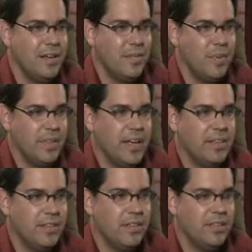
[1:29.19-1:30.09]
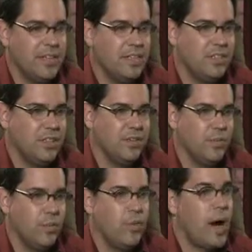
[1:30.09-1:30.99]
but that's essentially
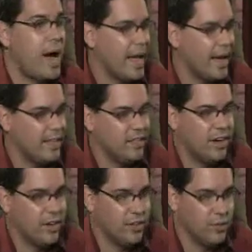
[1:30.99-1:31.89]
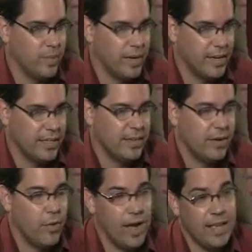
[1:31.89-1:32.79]
why I started Doombuggies.
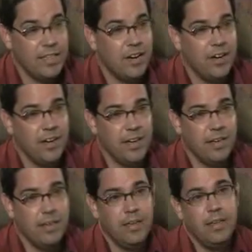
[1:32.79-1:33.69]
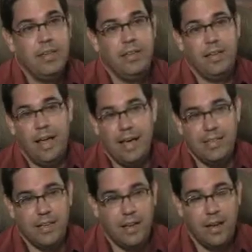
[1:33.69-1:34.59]
Now, why I started it
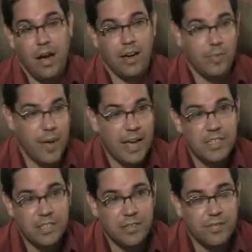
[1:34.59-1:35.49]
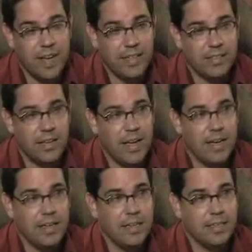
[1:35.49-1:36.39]
as a Haunted Mansion fan
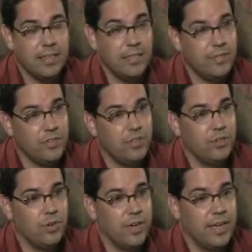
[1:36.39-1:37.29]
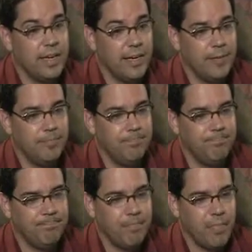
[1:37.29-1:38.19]
site is a different story. I
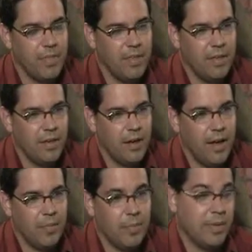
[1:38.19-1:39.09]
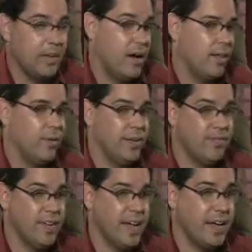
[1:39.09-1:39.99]
am a big Halloween
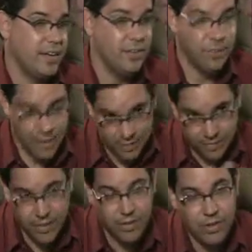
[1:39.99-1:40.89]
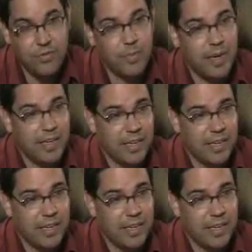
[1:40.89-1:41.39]
fan. I've known you for many